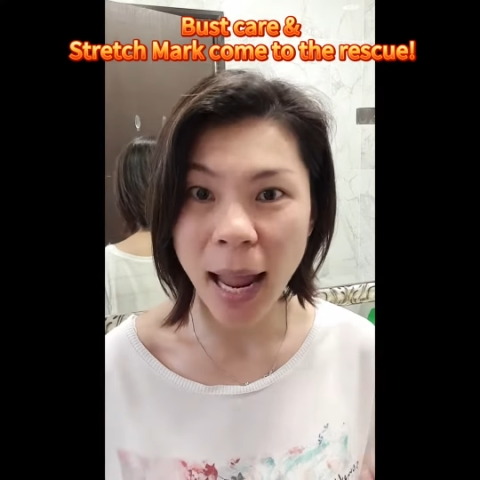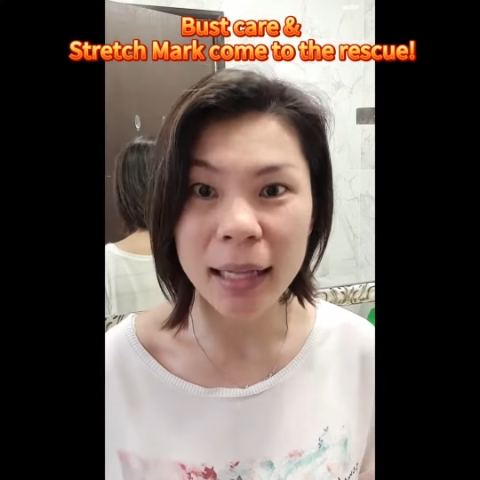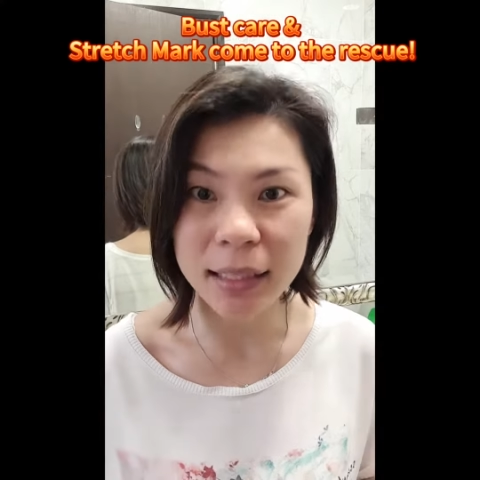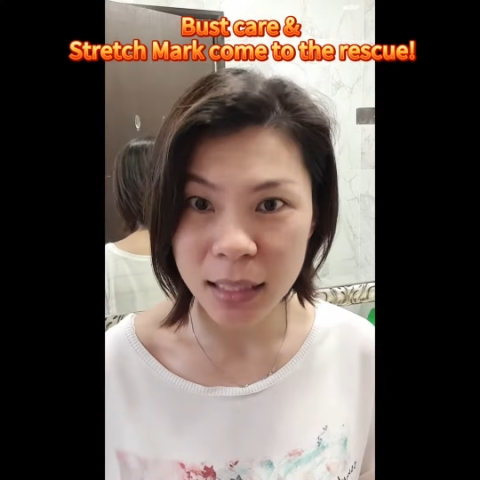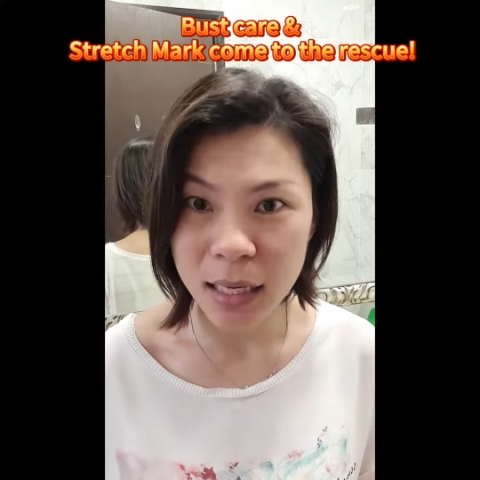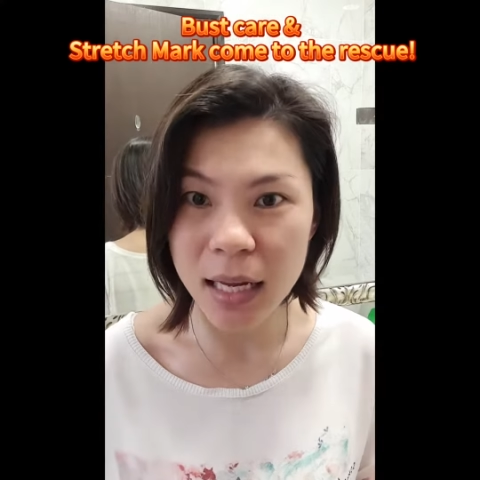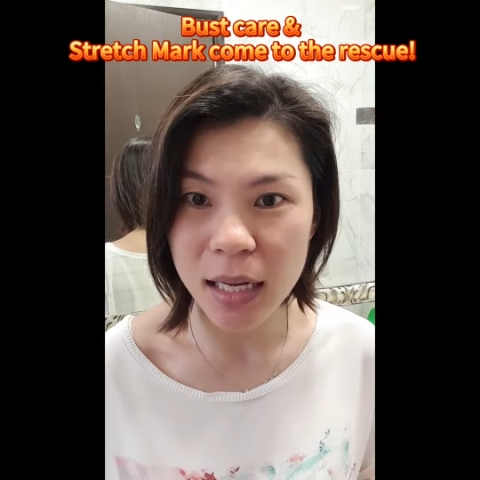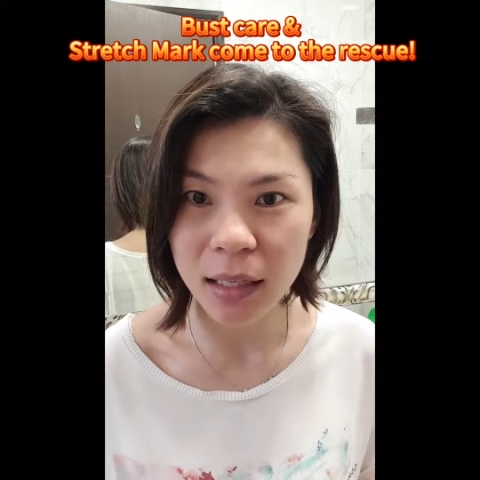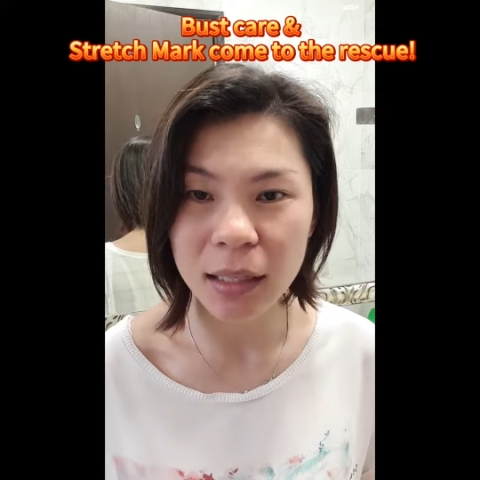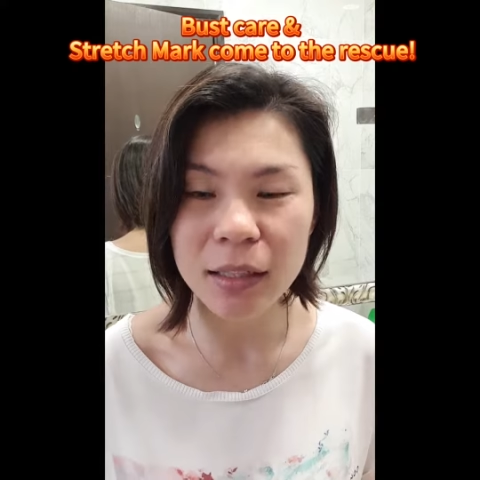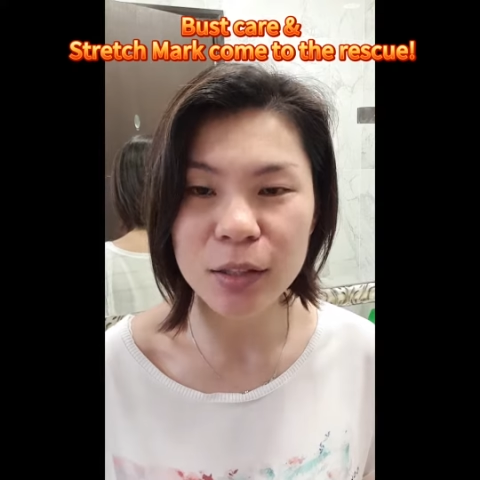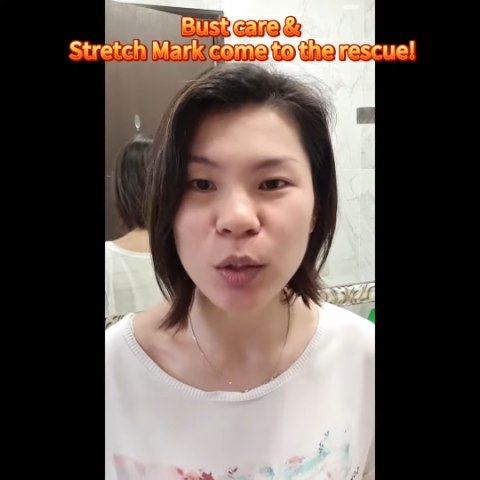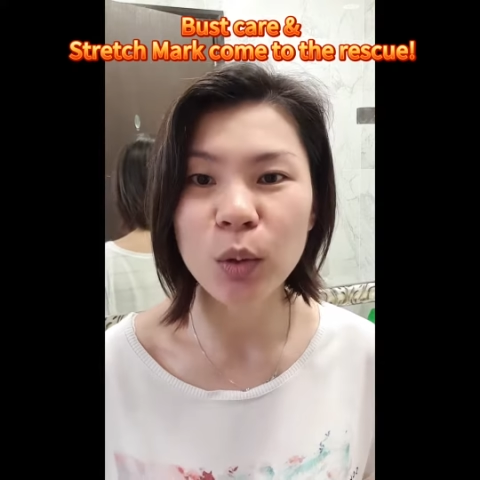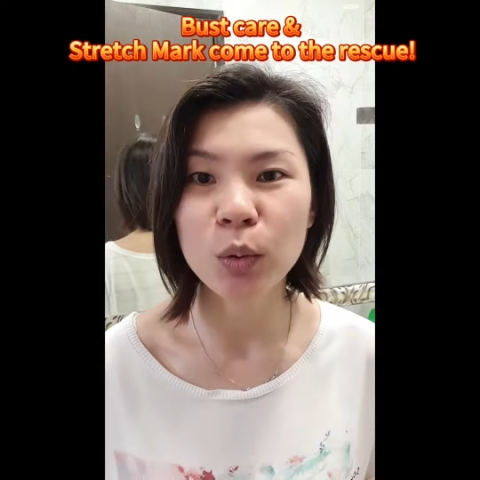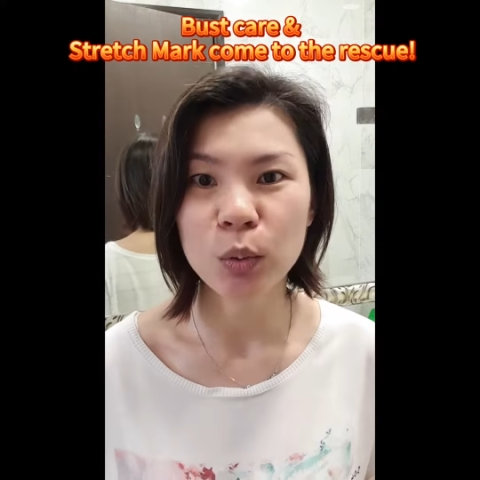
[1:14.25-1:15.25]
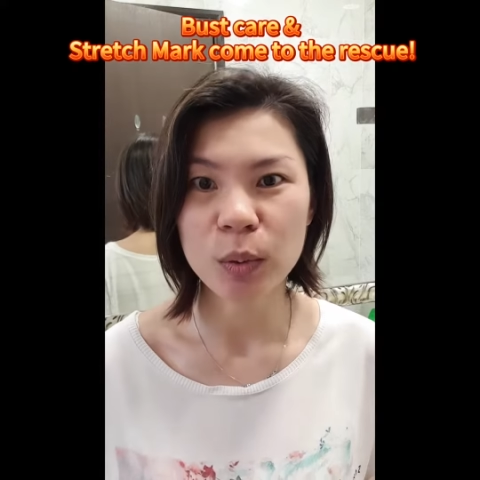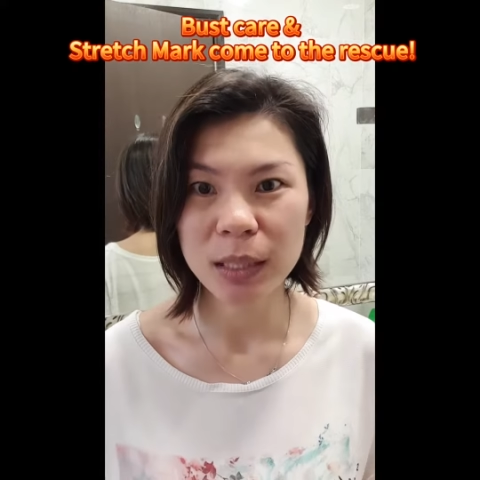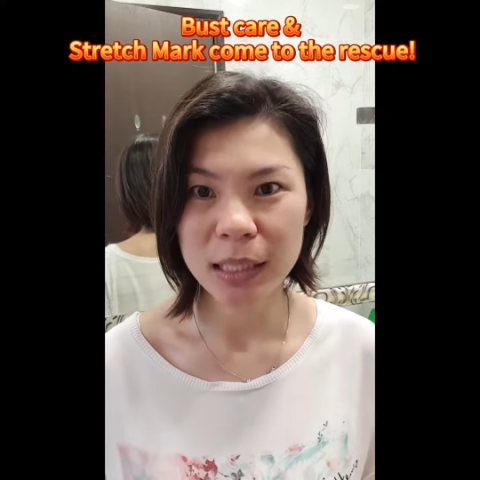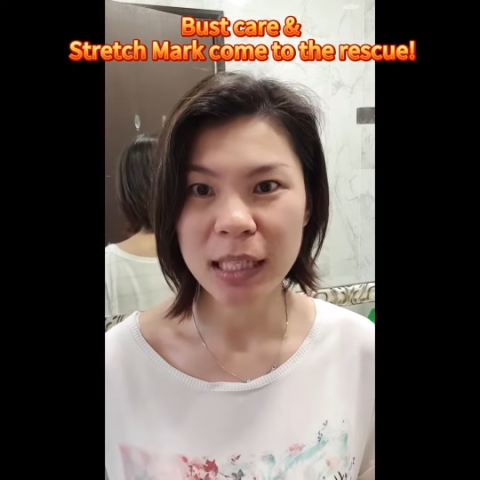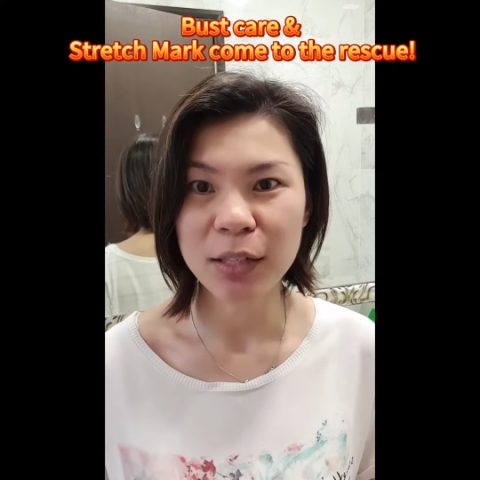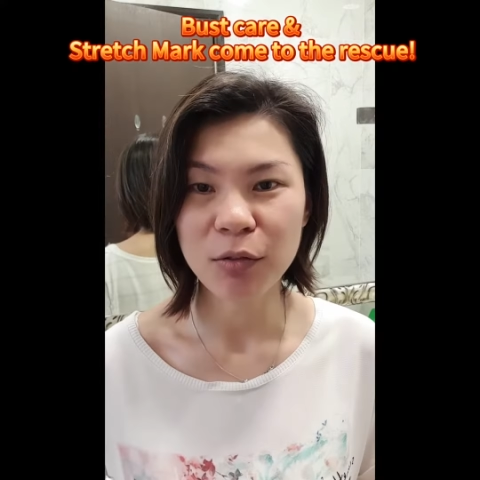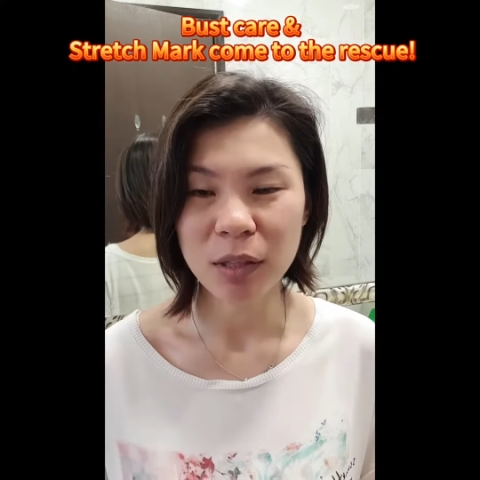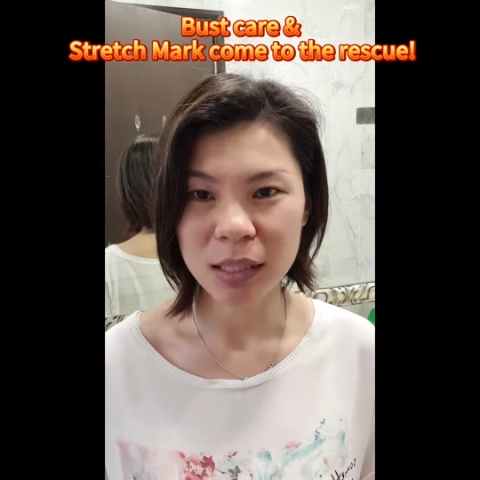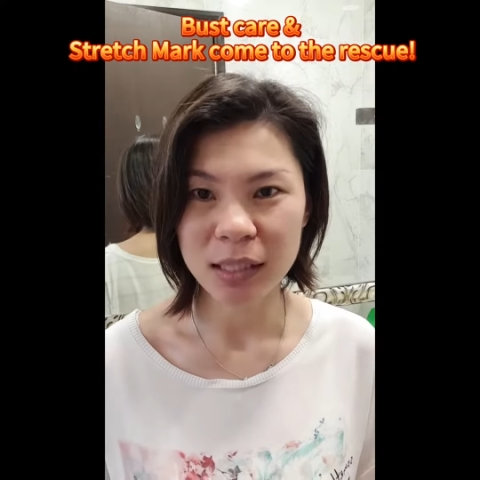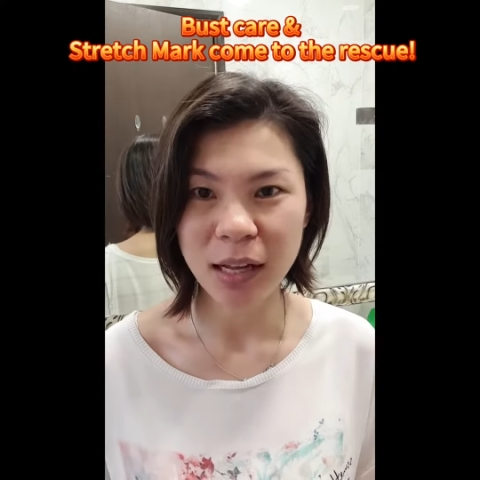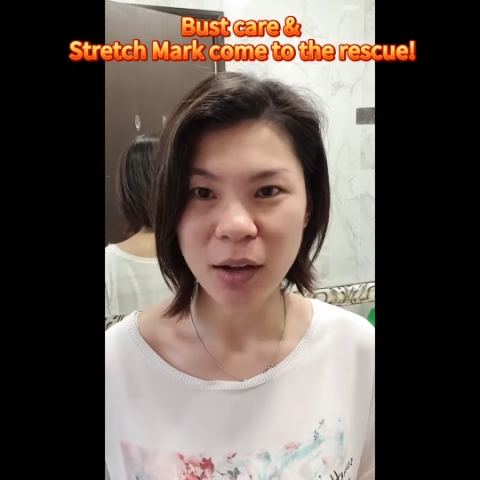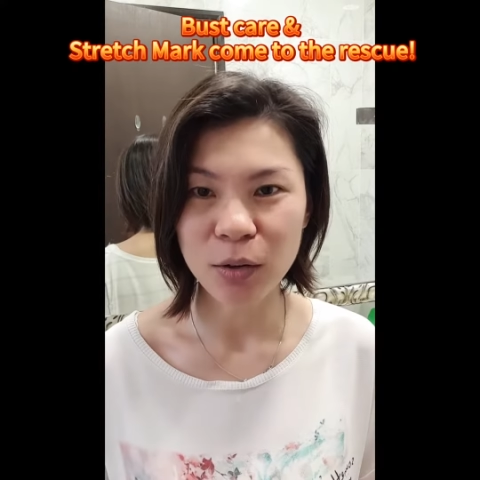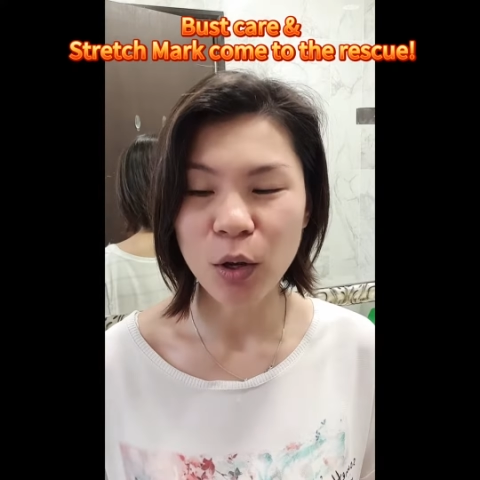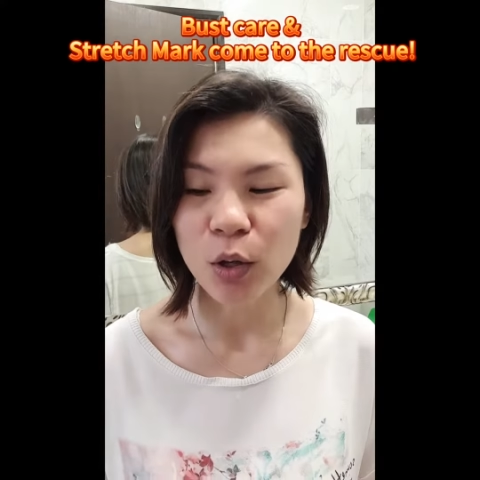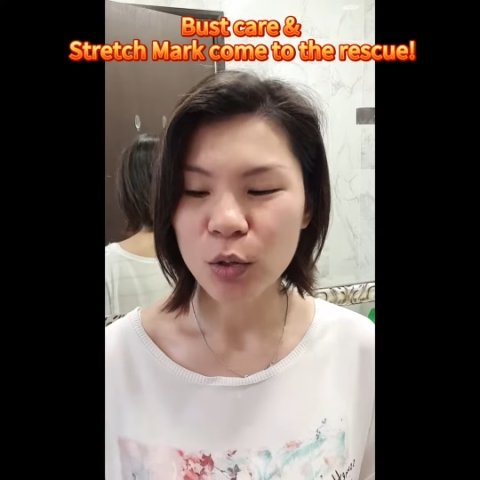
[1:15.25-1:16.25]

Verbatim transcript: at least to see result.